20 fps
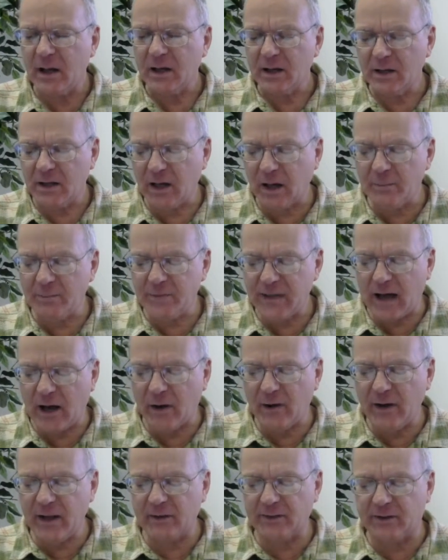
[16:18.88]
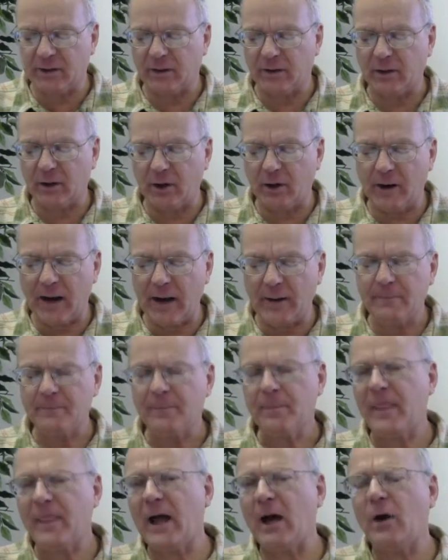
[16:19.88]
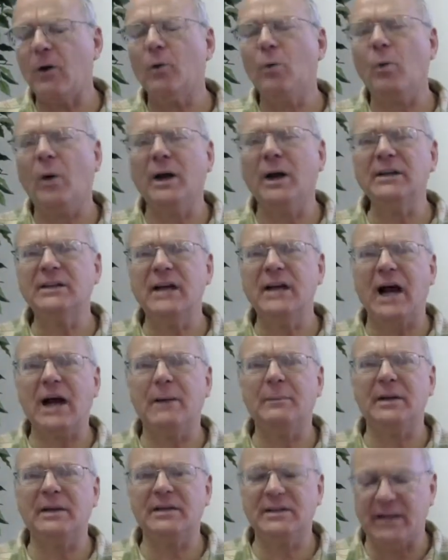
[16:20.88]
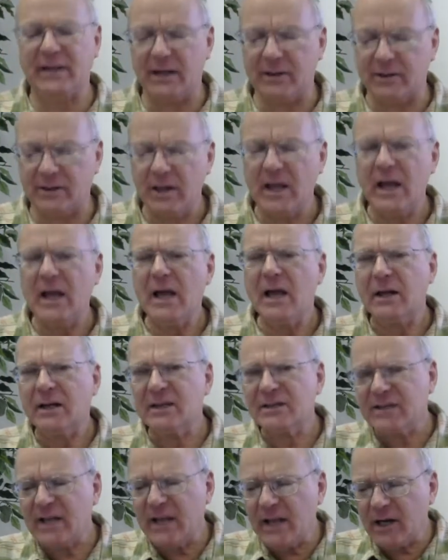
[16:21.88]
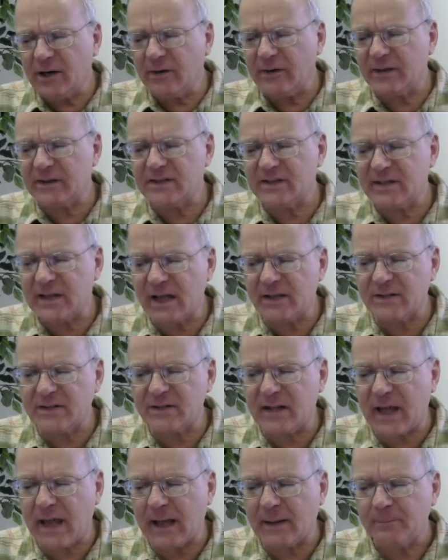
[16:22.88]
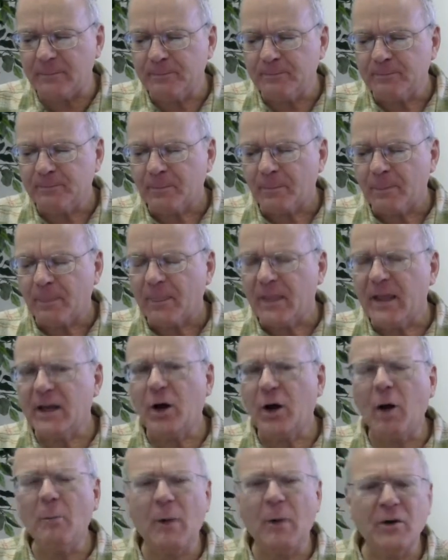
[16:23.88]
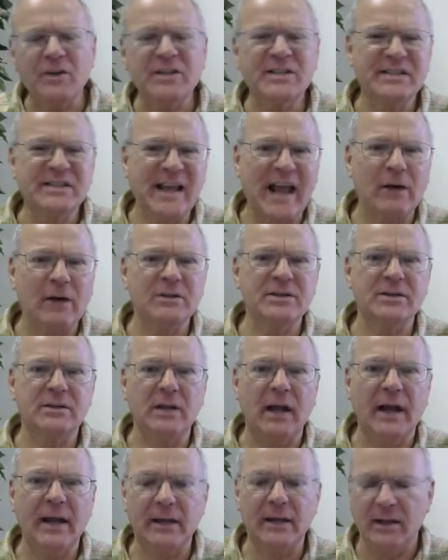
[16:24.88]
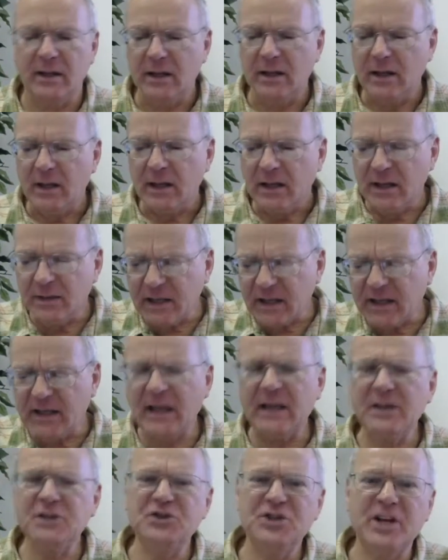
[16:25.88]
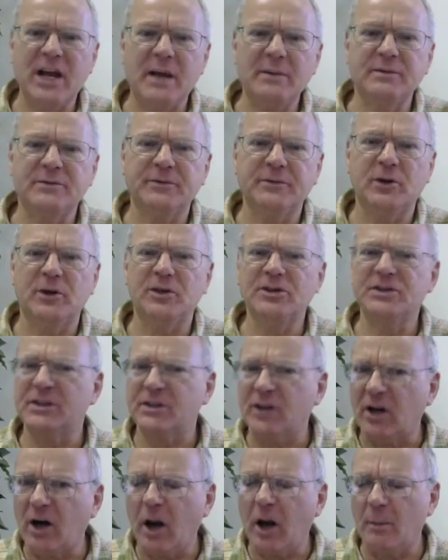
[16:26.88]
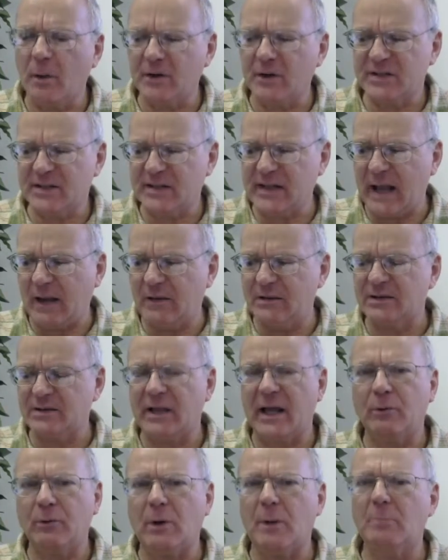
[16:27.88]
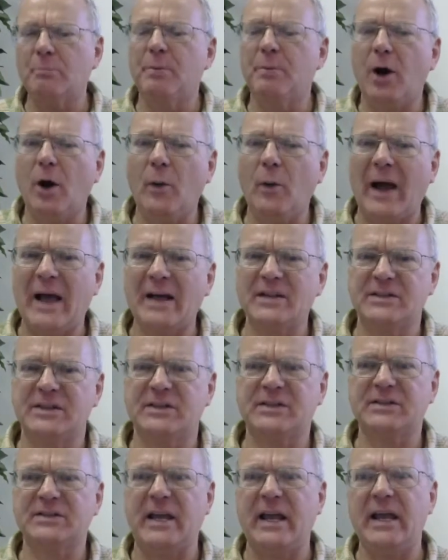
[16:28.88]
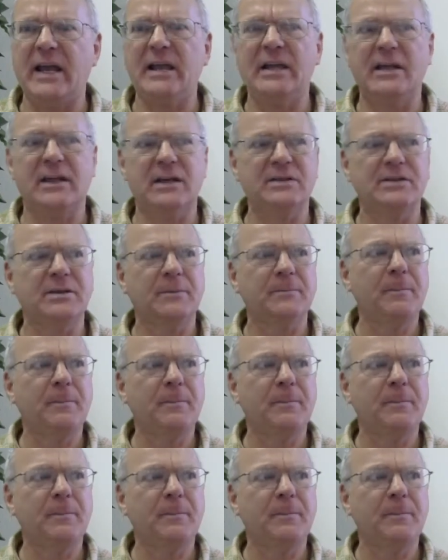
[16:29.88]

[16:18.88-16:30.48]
come thou hither. All right. Now, one commentator, because here it says that it almost sounds like, in the King James Version, it almost sounds like what Boaz is saying is,